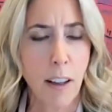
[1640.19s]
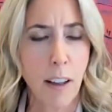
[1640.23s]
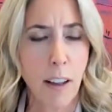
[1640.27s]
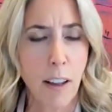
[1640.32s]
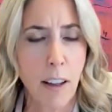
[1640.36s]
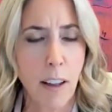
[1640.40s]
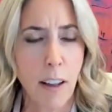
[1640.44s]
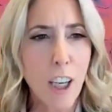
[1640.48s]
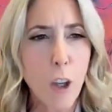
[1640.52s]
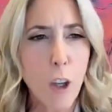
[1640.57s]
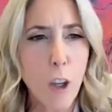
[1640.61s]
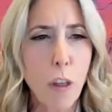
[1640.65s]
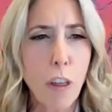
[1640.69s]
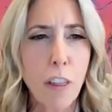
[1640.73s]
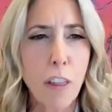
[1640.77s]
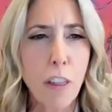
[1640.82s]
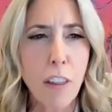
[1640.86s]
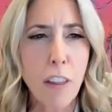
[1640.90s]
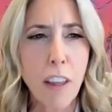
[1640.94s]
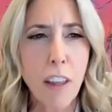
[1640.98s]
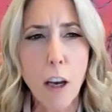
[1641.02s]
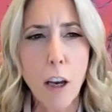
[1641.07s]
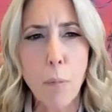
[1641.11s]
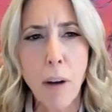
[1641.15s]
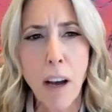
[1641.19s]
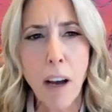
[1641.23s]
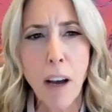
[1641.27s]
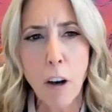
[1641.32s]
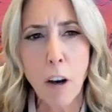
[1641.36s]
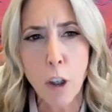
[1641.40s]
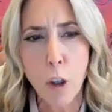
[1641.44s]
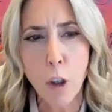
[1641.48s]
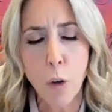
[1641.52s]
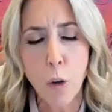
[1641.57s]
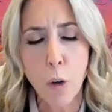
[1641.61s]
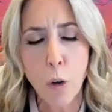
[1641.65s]
How do you think
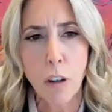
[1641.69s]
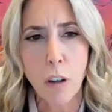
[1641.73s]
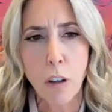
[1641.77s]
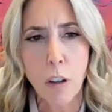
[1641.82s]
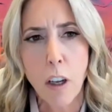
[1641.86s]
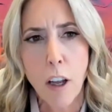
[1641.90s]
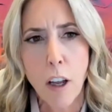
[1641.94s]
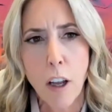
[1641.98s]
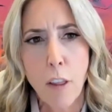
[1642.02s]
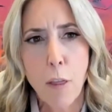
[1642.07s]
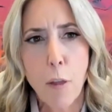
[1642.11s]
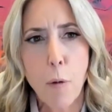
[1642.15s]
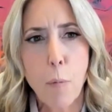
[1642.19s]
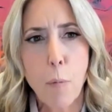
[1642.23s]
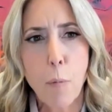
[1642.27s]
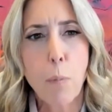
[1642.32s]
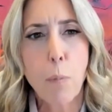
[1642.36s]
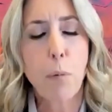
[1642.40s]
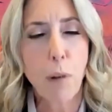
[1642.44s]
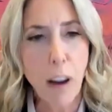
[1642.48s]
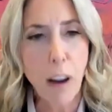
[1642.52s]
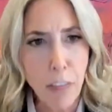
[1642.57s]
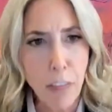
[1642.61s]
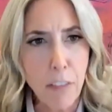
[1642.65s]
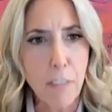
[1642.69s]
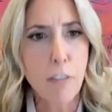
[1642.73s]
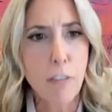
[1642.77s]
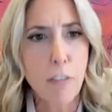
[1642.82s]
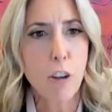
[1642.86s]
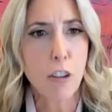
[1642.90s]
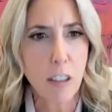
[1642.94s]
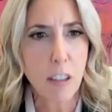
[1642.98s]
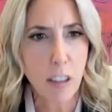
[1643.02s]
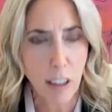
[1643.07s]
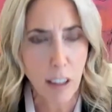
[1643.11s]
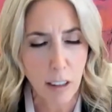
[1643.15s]
about the breadth of
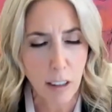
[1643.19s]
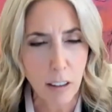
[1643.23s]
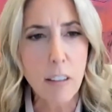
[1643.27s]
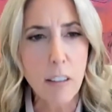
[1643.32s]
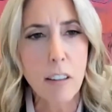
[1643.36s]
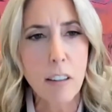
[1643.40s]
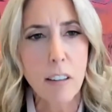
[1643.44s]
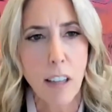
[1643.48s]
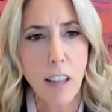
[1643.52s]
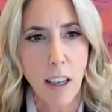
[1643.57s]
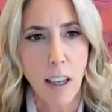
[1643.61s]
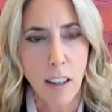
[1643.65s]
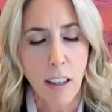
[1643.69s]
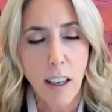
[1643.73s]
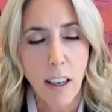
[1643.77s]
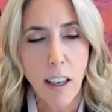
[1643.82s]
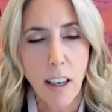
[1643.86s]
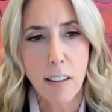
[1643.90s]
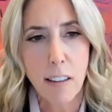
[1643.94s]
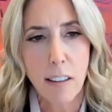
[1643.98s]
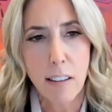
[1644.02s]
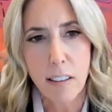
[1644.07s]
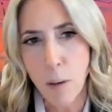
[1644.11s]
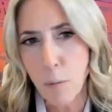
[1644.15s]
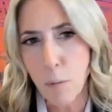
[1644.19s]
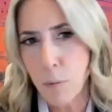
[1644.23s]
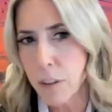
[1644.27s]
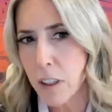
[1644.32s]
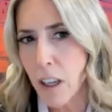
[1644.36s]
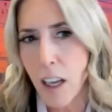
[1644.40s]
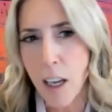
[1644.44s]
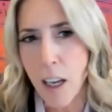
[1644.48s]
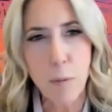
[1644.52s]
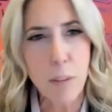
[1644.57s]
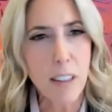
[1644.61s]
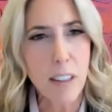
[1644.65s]
your skill set? And
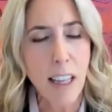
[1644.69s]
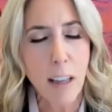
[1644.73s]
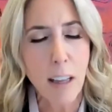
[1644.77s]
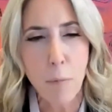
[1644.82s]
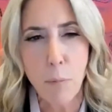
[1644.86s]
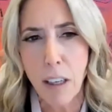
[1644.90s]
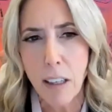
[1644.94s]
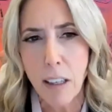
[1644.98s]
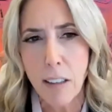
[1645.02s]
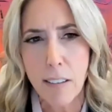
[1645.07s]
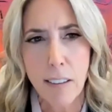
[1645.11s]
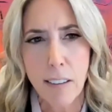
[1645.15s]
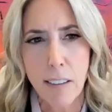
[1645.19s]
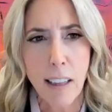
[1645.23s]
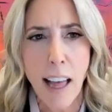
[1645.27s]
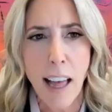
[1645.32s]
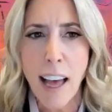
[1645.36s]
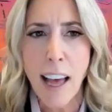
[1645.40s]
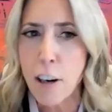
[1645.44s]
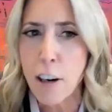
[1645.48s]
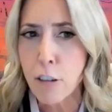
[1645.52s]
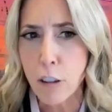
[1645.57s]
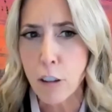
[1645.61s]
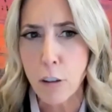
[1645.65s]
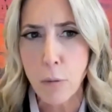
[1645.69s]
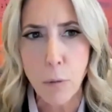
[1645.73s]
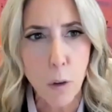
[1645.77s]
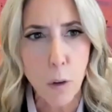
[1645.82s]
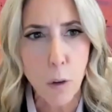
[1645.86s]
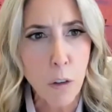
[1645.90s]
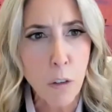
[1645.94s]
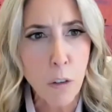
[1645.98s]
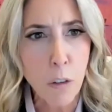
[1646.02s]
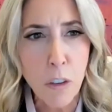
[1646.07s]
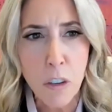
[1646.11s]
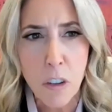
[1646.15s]
sometimes that means lateral
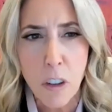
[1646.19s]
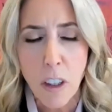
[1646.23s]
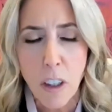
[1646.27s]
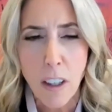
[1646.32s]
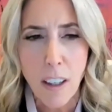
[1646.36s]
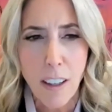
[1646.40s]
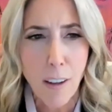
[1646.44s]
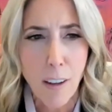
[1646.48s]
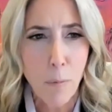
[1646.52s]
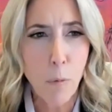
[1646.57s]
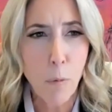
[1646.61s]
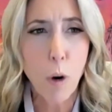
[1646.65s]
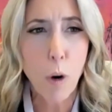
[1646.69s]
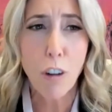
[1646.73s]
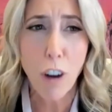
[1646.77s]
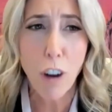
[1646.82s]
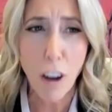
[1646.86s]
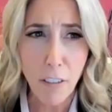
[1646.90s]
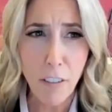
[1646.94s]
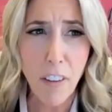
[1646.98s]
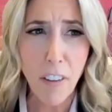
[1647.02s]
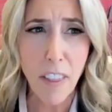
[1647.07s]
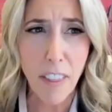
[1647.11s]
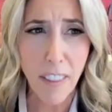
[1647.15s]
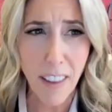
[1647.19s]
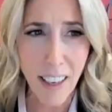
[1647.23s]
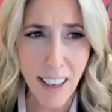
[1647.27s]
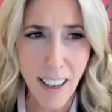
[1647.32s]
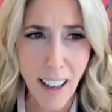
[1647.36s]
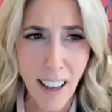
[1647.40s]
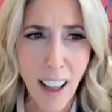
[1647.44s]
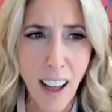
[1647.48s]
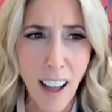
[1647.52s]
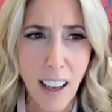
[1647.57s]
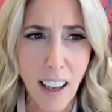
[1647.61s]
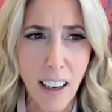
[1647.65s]
moves. More often than
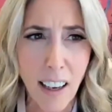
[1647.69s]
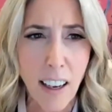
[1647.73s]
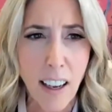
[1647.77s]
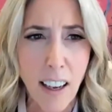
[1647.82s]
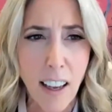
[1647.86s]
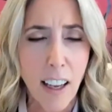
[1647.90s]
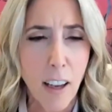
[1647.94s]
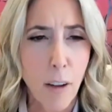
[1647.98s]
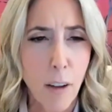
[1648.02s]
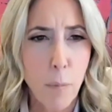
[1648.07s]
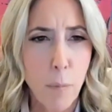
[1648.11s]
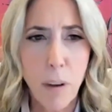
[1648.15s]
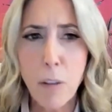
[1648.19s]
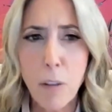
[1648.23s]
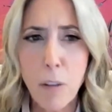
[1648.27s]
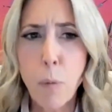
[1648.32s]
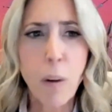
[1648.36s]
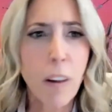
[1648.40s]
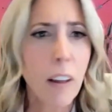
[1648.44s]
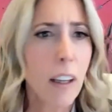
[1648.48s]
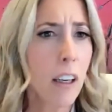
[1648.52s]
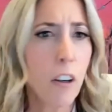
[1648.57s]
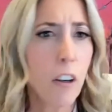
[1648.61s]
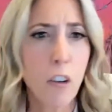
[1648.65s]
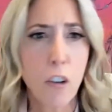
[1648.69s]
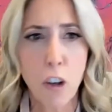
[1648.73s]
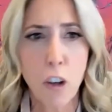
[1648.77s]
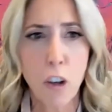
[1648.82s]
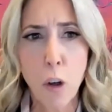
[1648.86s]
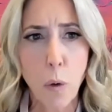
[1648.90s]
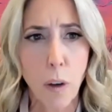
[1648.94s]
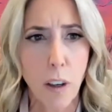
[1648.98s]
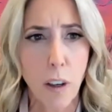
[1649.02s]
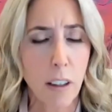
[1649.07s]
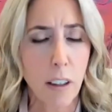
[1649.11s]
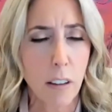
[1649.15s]
not, be willing to
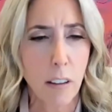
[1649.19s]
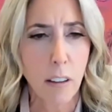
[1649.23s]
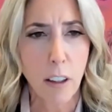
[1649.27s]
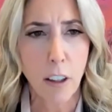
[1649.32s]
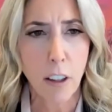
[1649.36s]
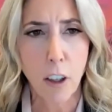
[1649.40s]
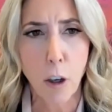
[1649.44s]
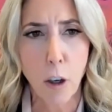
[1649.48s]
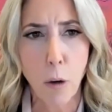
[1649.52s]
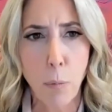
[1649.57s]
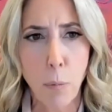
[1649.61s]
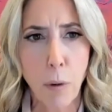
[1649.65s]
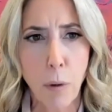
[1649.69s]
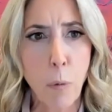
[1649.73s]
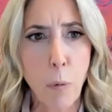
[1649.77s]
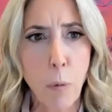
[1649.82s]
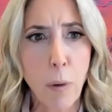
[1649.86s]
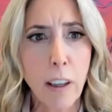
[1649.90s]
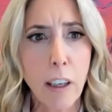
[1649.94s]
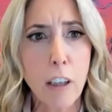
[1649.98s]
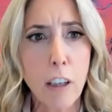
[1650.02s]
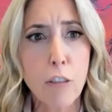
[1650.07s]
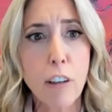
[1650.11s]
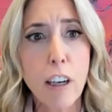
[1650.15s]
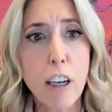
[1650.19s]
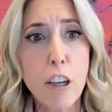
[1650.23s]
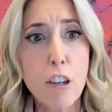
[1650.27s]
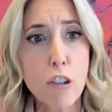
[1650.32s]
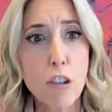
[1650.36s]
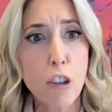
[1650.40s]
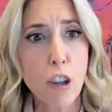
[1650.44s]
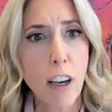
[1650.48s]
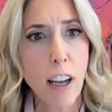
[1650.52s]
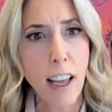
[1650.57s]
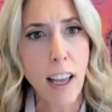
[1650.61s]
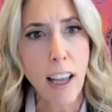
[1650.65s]
do it. Be willing to
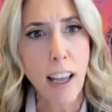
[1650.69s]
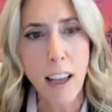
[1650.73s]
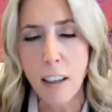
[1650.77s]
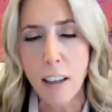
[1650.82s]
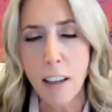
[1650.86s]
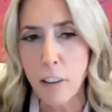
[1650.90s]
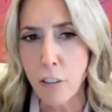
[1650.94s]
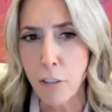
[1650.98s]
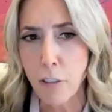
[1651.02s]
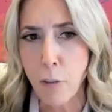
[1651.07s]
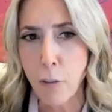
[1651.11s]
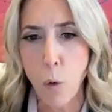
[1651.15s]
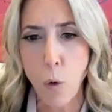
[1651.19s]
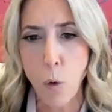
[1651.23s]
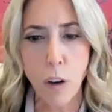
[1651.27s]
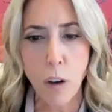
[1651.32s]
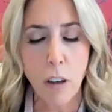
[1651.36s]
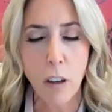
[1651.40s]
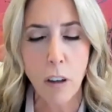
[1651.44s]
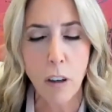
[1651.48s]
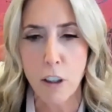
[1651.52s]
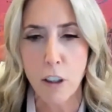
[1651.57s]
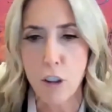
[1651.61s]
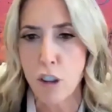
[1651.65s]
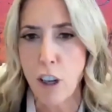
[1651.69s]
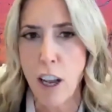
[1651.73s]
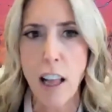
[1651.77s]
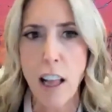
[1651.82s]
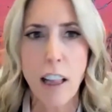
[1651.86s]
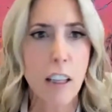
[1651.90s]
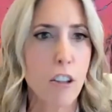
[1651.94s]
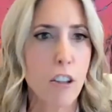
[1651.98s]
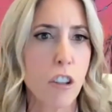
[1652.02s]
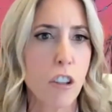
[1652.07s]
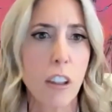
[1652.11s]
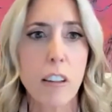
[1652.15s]
raise your hand for a
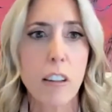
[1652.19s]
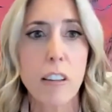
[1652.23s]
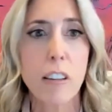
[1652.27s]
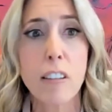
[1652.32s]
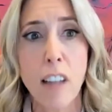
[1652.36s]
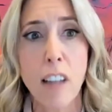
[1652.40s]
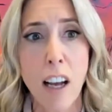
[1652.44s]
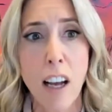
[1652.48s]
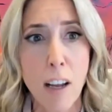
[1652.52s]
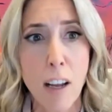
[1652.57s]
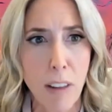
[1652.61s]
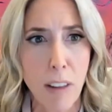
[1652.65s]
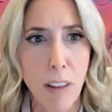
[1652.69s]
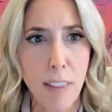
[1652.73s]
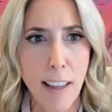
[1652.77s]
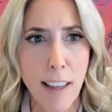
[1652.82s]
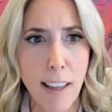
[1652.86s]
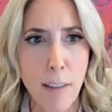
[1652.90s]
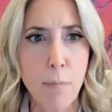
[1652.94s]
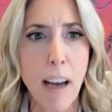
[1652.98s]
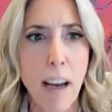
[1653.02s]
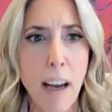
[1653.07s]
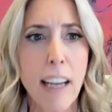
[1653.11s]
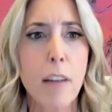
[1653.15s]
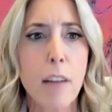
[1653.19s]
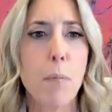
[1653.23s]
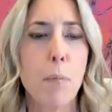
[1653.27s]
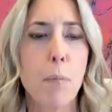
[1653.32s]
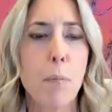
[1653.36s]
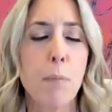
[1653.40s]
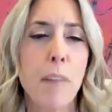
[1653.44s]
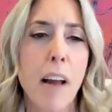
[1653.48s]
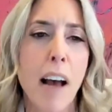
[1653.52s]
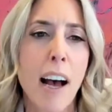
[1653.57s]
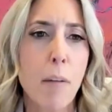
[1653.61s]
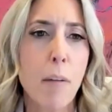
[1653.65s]
challenging assignment that might
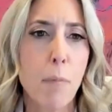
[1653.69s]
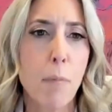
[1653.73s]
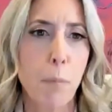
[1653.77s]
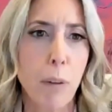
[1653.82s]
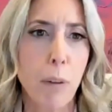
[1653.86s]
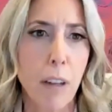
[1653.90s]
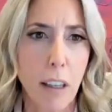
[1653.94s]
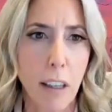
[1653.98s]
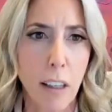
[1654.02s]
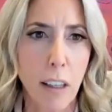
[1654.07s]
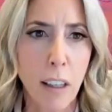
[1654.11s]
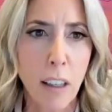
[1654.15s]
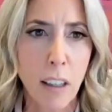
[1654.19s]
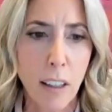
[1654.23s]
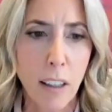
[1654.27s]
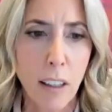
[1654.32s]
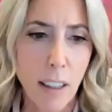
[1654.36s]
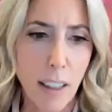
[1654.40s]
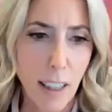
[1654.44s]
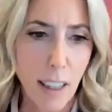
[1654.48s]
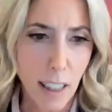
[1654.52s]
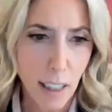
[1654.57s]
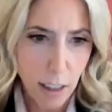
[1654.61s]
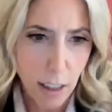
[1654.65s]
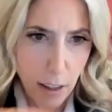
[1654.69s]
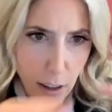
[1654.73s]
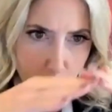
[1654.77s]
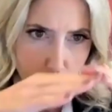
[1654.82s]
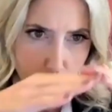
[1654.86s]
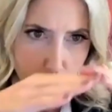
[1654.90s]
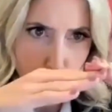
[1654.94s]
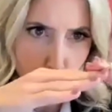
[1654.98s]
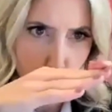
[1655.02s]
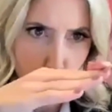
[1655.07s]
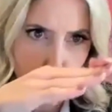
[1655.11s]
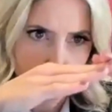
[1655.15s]
not be
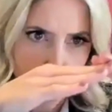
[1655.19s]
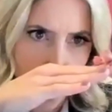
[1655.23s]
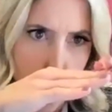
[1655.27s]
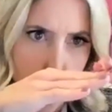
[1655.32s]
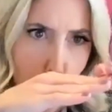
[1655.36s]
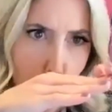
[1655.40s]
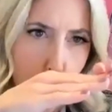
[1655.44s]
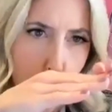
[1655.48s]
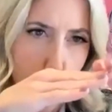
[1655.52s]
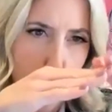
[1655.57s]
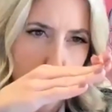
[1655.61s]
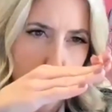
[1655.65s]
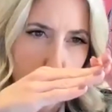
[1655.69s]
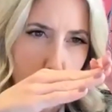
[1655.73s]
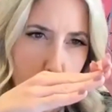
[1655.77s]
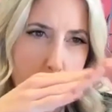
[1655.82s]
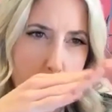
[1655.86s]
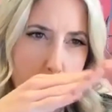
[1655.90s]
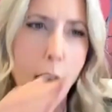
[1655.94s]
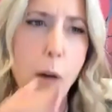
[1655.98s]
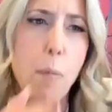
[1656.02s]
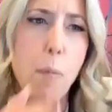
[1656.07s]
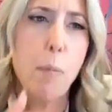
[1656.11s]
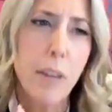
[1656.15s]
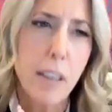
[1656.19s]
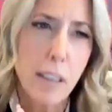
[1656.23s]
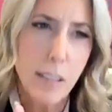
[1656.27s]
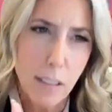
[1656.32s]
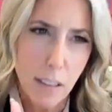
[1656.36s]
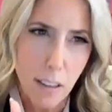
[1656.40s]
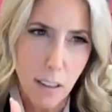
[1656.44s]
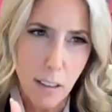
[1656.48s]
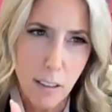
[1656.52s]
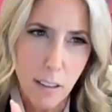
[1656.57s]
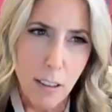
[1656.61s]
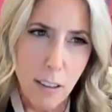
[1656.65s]
in your core
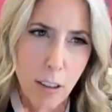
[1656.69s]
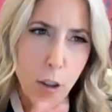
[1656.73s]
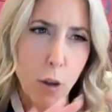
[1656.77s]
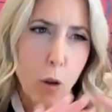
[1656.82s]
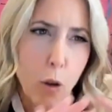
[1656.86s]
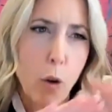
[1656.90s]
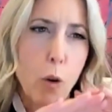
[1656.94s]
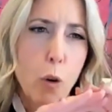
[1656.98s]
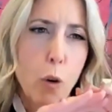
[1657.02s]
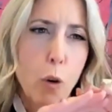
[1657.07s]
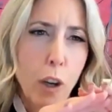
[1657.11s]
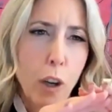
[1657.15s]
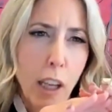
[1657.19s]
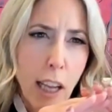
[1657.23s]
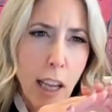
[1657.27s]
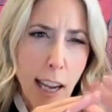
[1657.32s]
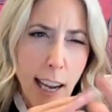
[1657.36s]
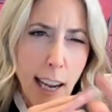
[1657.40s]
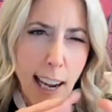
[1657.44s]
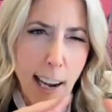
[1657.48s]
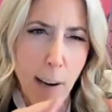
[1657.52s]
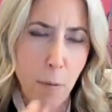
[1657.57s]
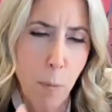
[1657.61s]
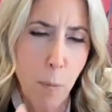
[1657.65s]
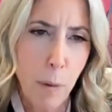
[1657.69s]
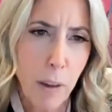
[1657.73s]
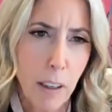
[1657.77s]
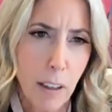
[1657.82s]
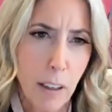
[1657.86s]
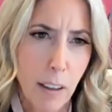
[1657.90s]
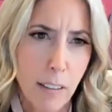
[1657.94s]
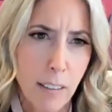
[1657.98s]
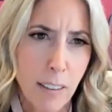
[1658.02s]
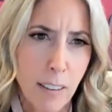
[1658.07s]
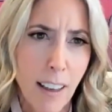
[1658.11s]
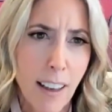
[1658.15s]
competencies and your core
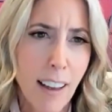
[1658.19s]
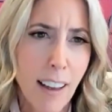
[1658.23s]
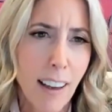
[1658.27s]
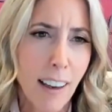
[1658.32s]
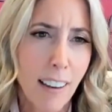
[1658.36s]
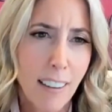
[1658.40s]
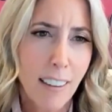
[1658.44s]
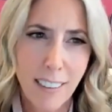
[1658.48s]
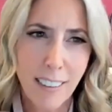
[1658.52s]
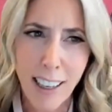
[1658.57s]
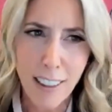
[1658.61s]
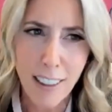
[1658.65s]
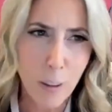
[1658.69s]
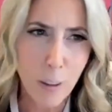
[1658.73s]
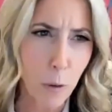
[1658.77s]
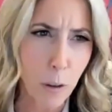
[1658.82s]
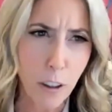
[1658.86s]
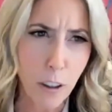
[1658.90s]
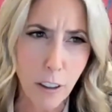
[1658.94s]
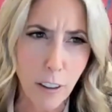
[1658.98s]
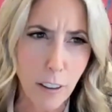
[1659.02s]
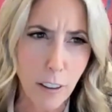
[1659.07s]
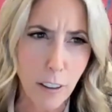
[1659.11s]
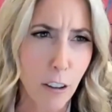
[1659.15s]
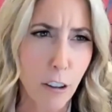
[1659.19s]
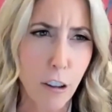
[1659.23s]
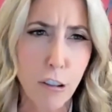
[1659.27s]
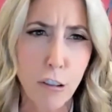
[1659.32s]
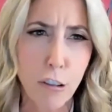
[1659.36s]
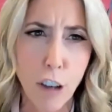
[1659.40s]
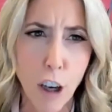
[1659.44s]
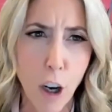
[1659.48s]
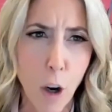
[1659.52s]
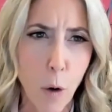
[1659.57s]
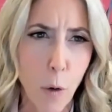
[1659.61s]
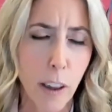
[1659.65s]
capabilities, because that's where you're going to
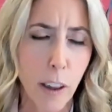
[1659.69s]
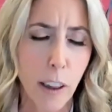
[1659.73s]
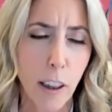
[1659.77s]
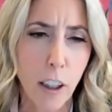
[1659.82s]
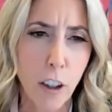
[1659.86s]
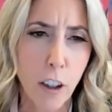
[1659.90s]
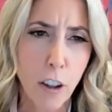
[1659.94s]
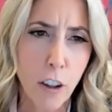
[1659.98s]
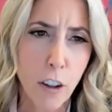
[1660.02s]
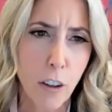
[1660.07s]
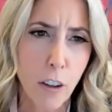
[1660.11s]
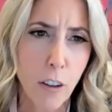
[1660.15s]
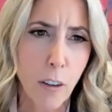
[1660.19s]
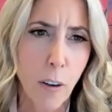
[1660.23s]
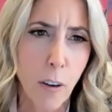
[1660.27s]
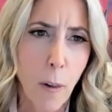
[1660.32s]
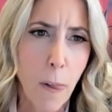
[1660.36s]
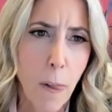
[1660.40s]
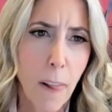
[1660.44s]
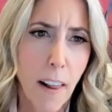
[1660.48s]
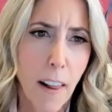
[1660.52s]
grow and learn.